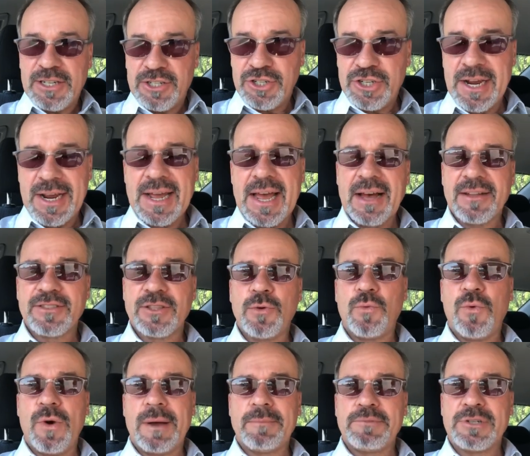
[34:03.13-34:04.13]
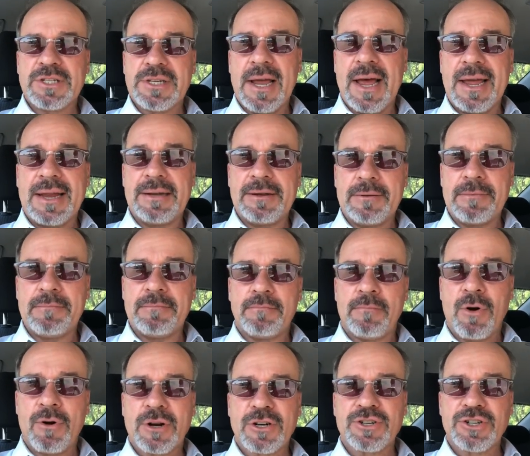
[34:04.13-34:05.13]
Check out the website,
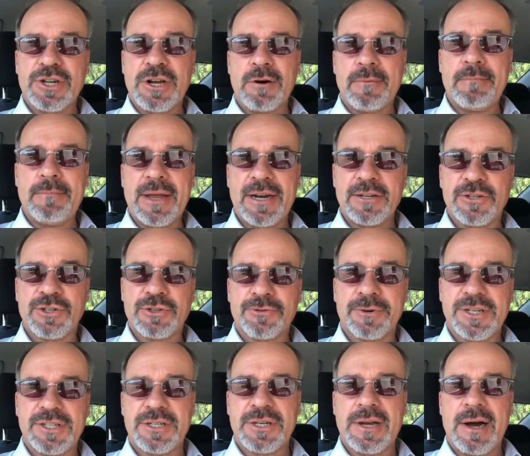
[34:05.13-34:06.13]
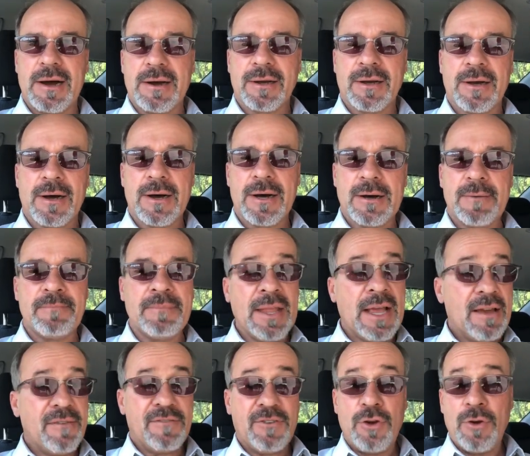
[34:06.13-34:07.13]
markshellministries.com.
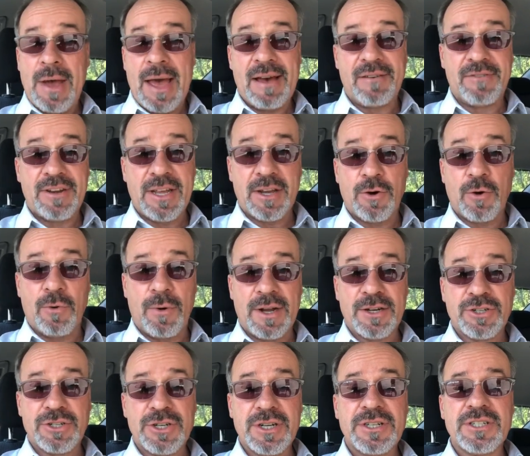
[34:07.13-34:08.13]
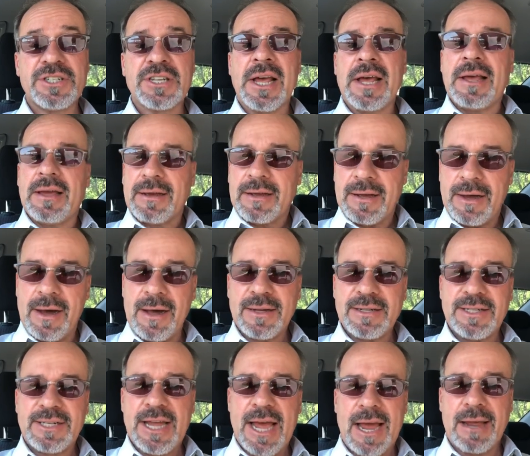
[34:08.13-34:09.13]
If you have any questions,
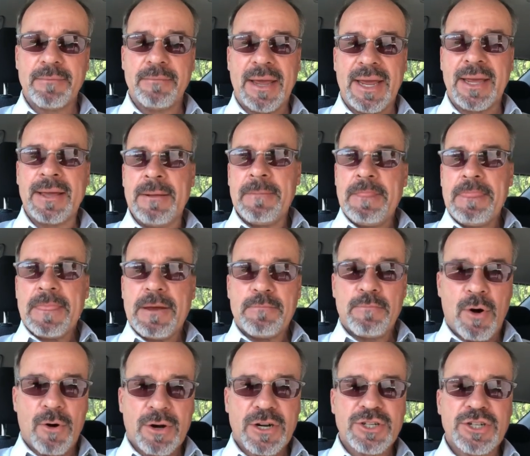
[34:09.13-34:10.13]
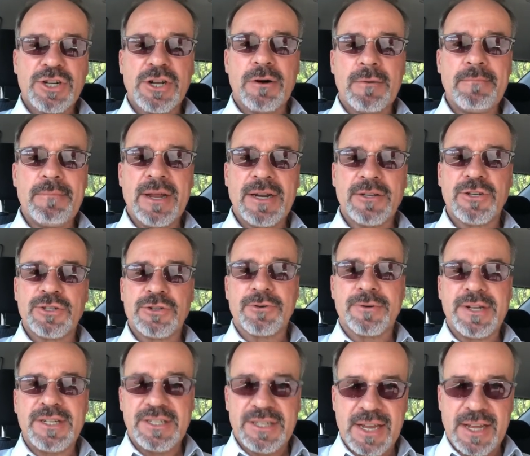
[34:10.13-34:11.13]
contact me,
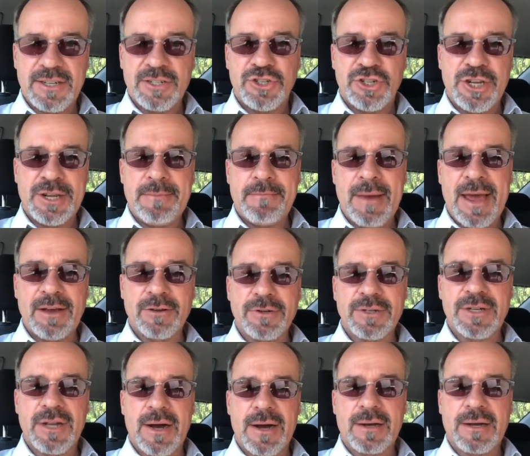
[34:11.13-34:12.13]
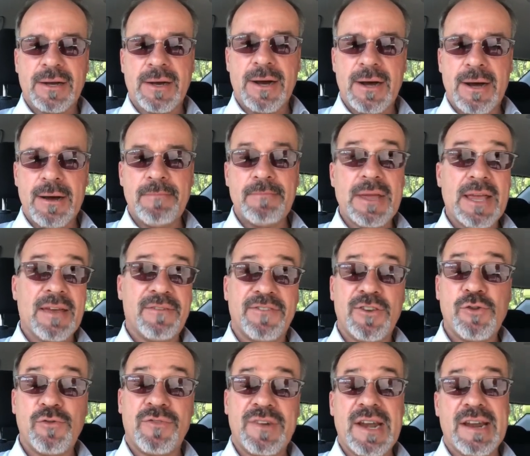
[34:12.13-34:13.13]
markshellministries@gmail.com. If
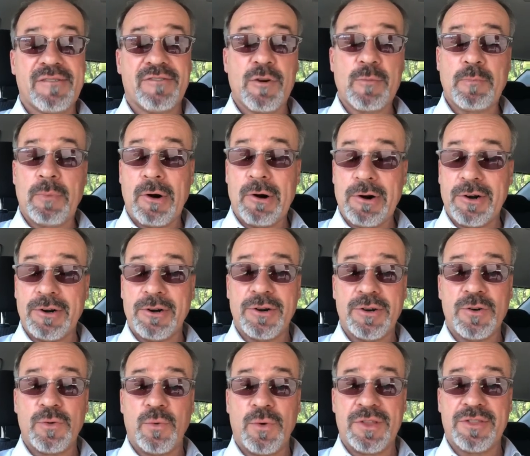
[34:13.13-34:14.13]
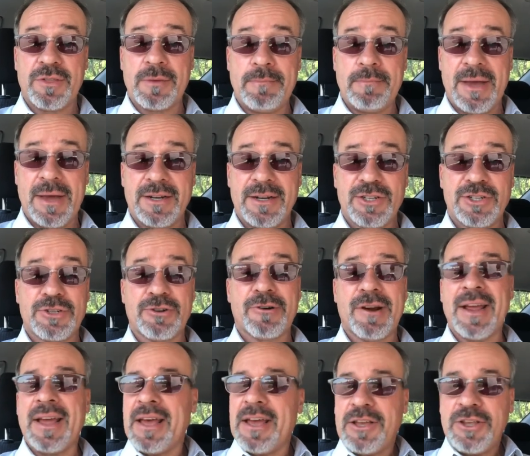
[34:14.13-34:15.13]
you've never partnered with the
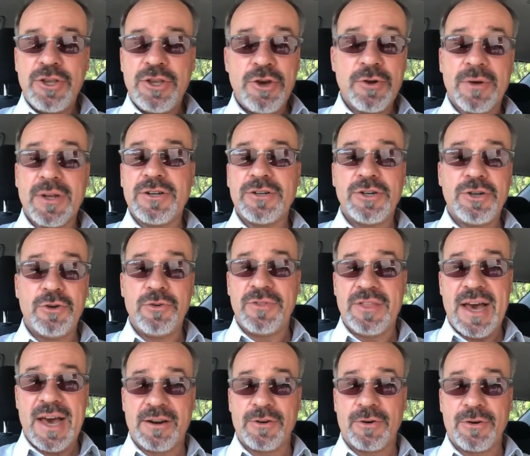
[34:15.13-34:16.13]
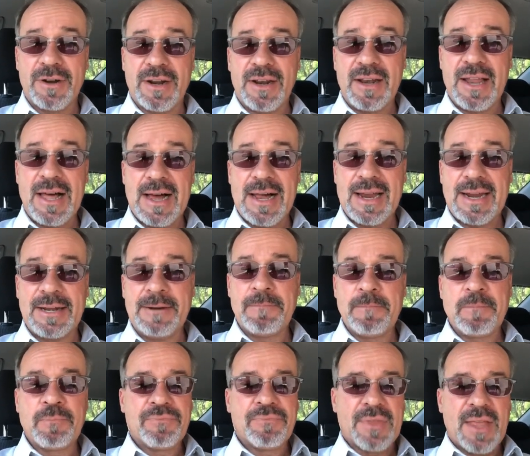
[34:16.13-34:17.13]
ministry, you can do that online.
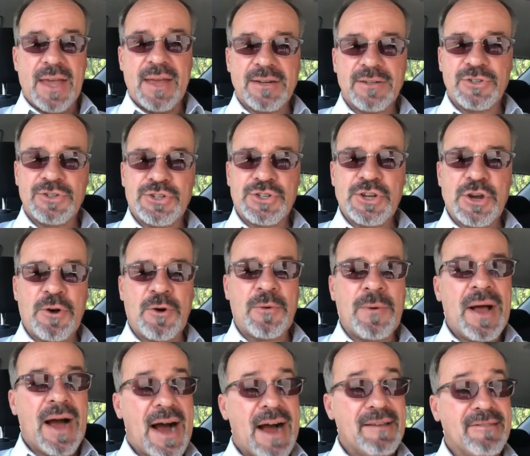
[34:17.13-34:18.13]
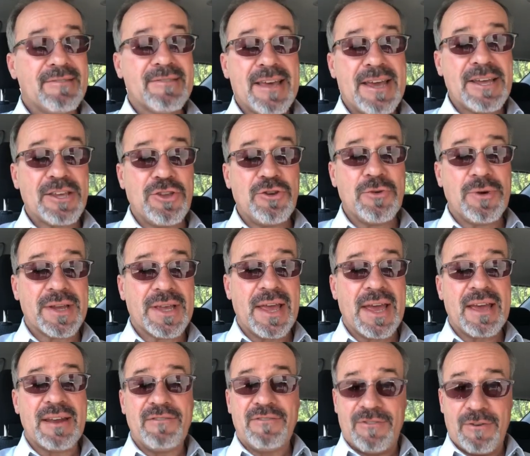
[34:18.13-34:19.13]
And so I thank you
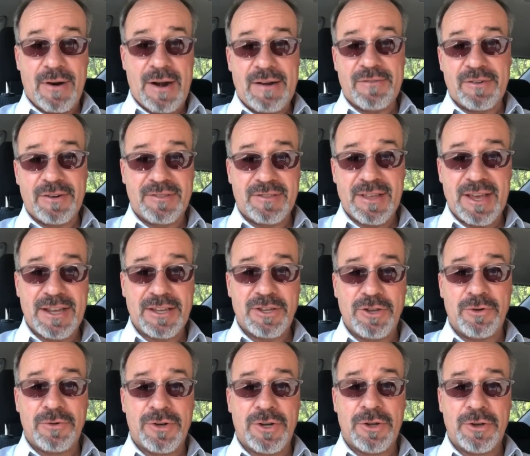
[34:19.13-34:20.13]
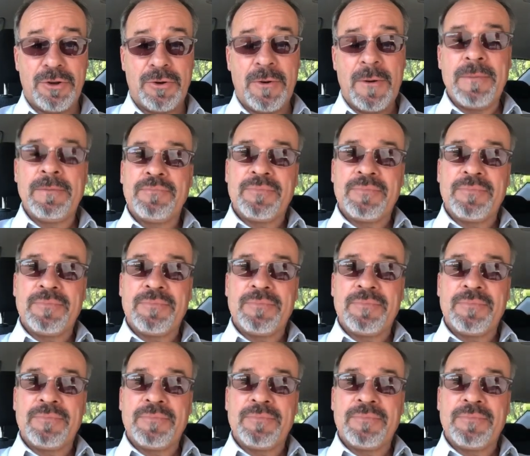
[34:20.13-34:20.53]
again for everything you do.